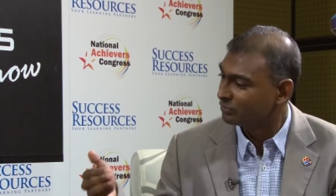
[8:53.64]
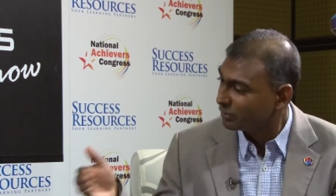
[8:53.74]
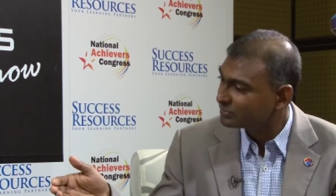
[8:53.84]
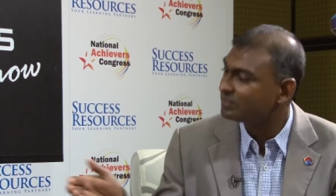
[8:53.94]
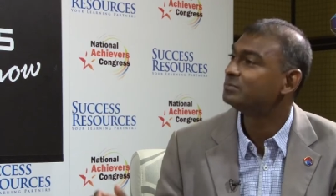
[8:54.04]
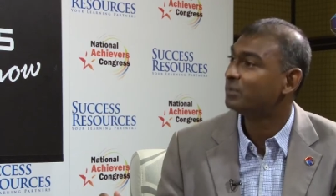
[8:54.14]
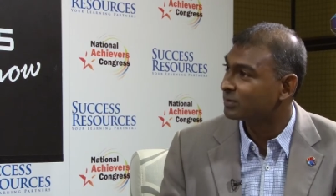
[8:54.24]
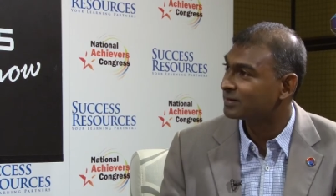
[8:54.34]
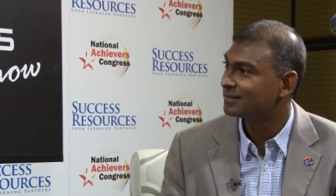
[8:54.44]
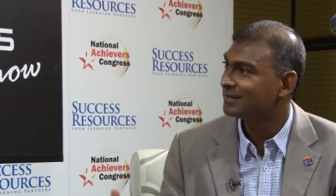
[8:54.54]
wrote this
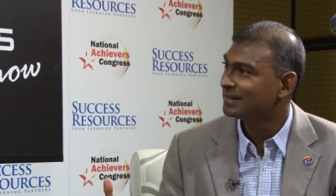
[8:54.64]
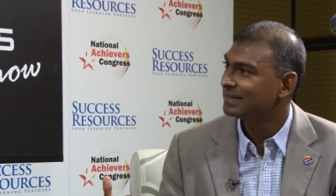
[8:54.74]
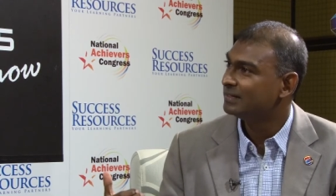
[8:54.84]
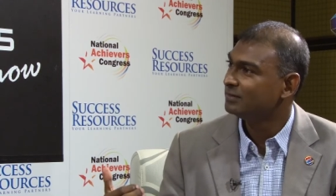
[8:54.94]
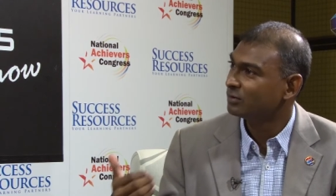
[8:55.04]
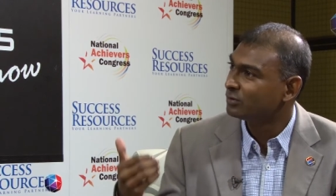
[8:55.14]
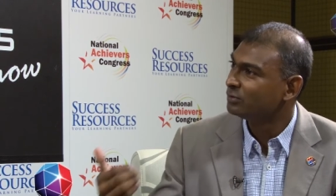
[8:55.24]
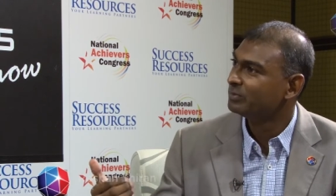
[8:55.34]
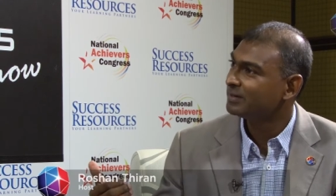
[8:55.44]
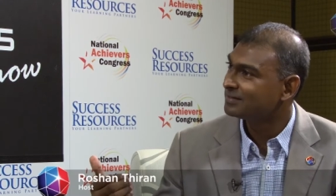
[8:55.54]
book in your
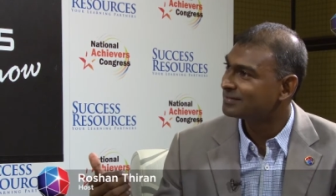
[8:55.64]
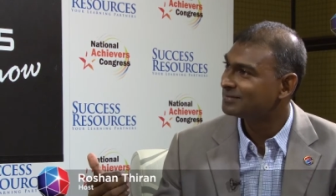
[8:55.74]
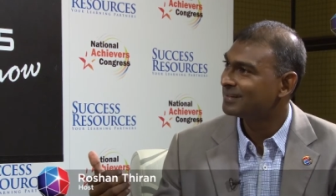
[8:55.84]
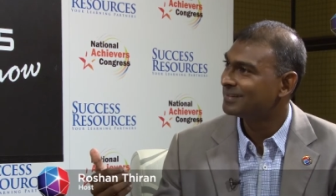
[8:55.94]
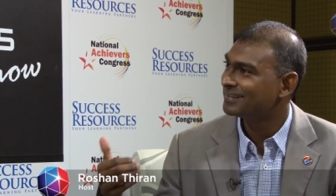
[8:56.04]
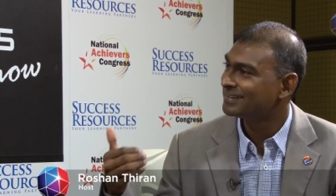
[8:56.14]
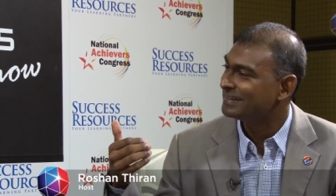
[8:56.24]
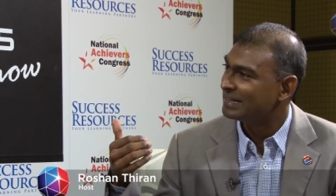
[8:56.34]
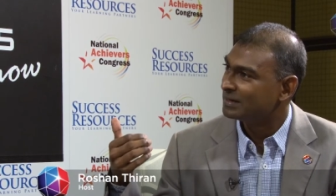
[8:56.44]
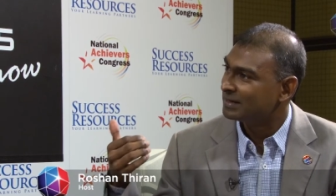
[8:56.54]
gloomiest, uh,
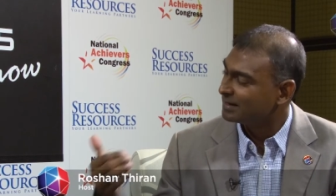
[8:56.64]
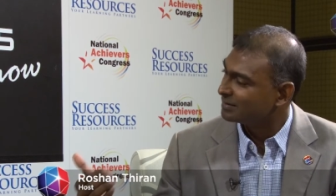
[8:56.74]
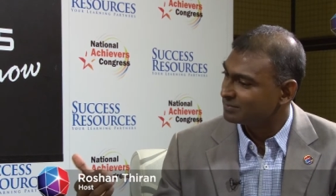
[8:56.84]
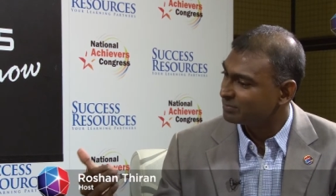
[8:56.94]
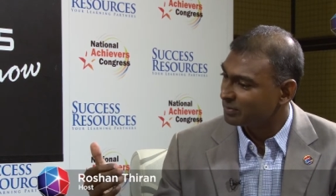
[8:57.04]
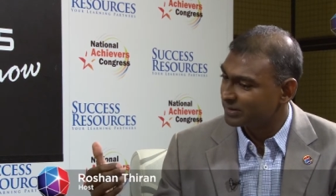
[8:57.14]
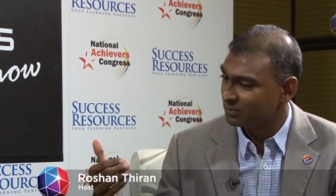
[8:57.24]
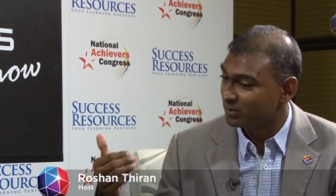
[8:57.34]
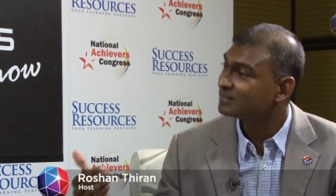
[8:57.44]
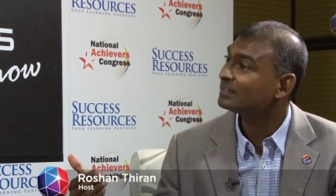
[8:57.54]
uh, probably the
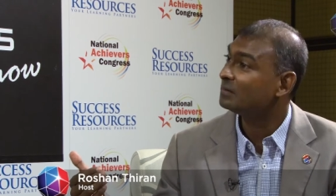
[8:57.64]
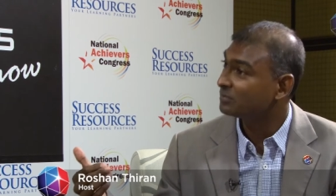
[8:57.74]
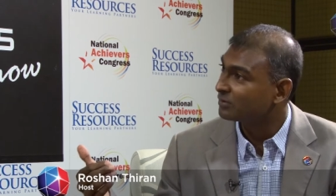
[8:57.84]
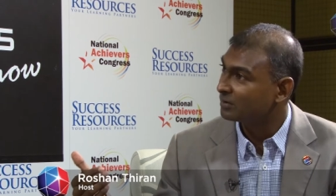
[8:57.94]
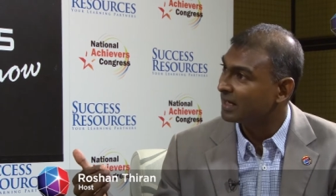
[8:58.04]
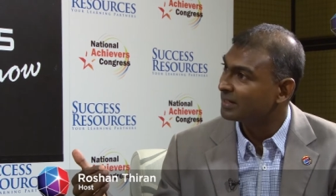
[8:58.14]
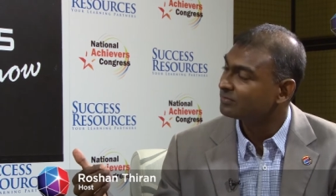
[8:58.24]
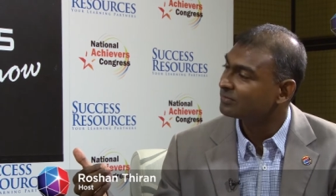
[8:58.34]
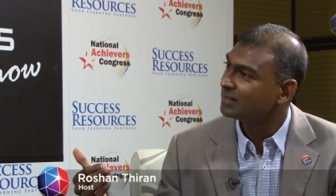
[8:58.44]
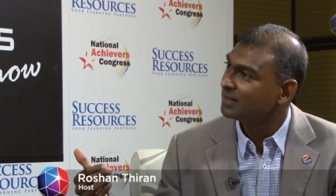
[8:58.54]
worst time of your
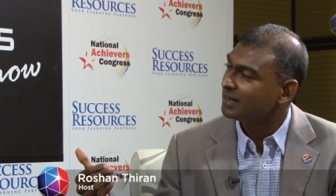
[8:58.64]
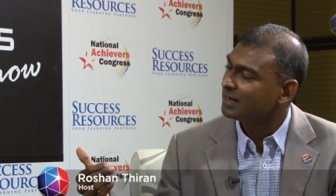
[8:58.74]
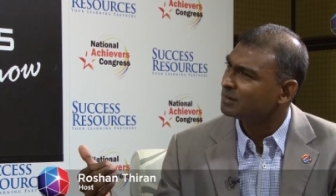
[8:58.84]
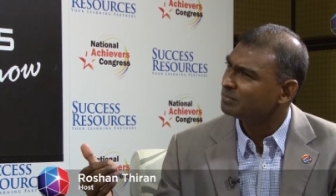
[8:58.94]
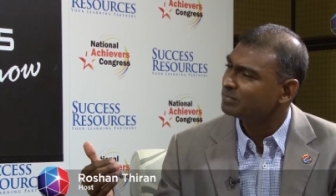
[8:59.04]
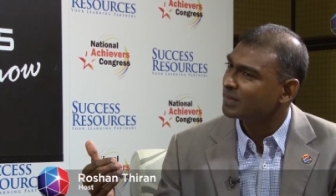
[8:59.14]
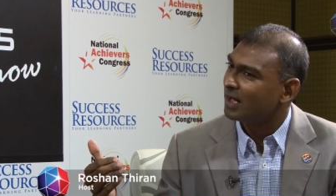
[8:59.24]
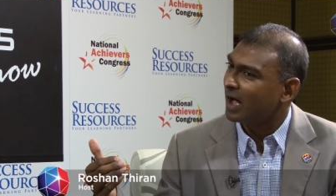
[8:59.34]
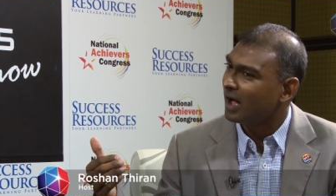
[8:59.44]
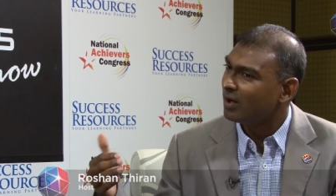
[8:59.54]
life. Um,
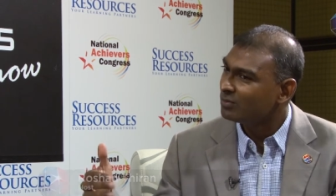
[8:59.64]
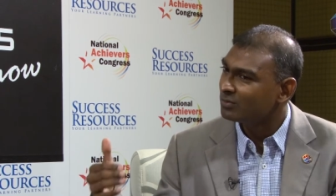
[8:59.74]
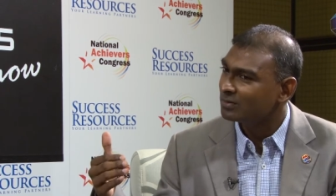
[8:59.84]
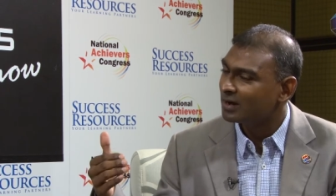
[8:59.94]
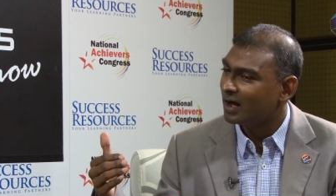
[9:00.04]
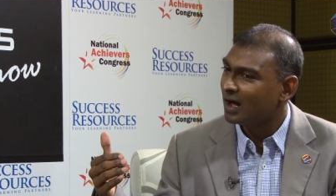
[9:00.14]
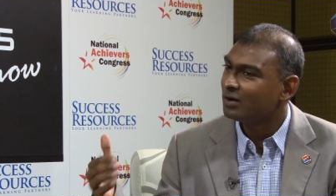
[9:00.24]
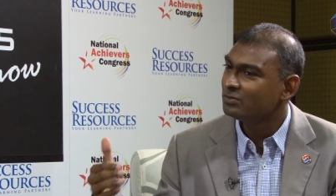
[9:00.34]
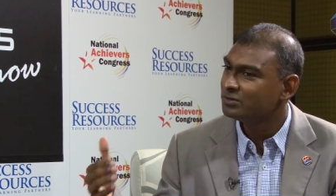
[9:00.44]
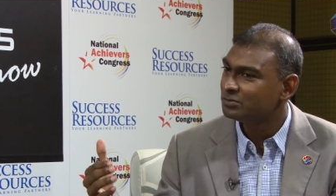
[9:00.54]
how,
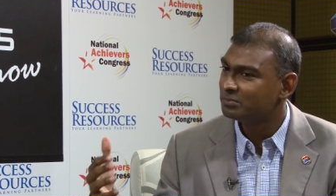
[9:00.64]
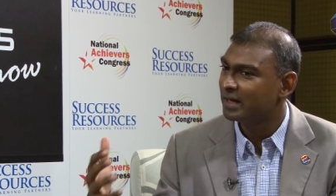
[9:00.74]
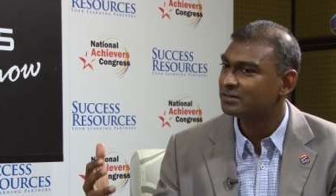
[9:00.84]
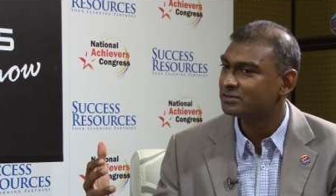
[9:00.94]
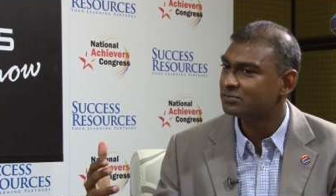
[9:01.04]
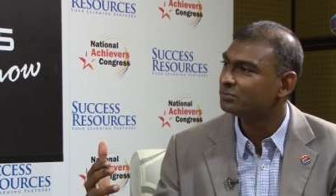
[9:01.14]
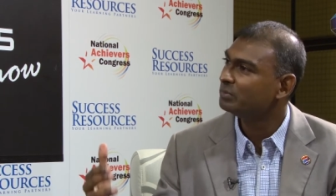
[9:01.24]
how did you manage to